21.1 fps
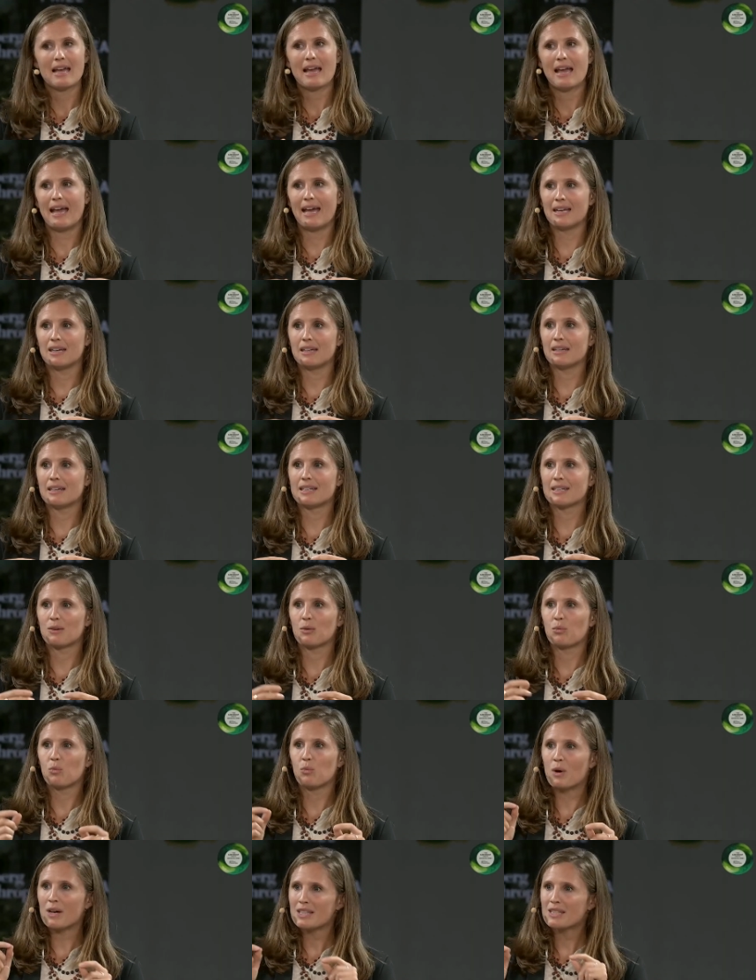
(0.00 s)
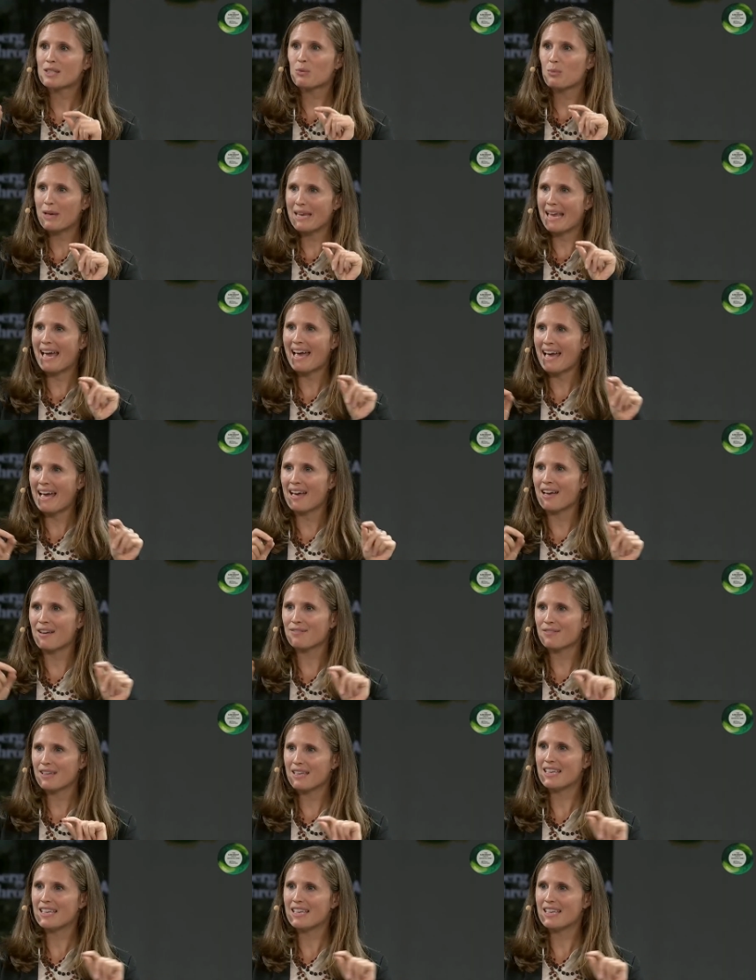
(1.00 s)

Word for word: And once we have